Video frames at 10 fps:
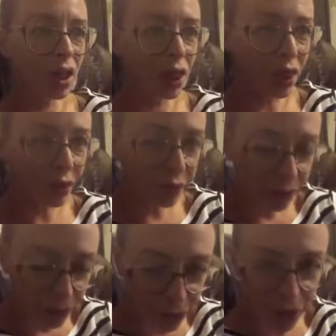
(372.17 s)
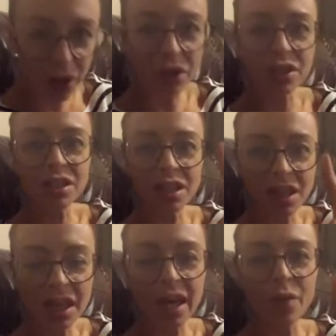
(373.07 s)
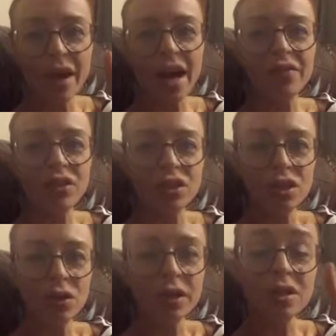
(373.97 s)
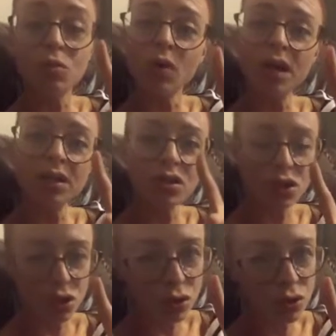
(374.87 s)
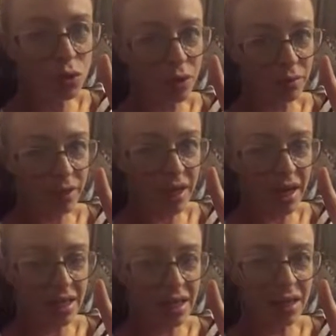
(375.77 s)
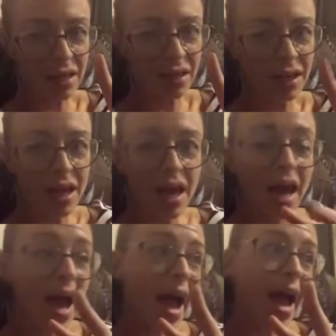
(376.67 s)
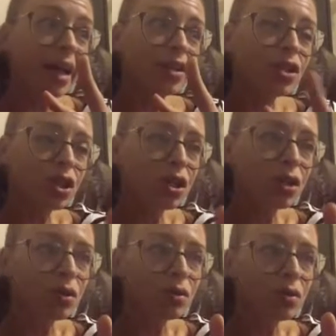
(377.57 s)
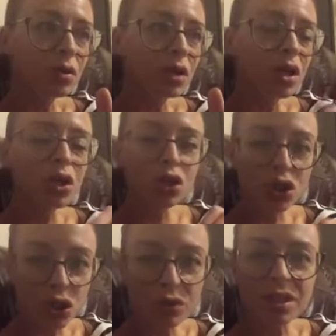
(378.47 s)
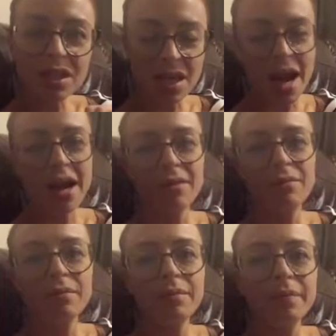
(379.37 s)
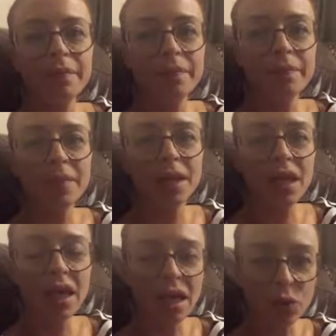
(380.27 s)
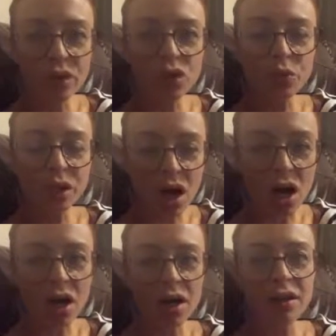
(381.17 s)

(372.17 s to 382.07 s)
the first thing we have to do is one, choose one big idea, and two, choose the time in which we are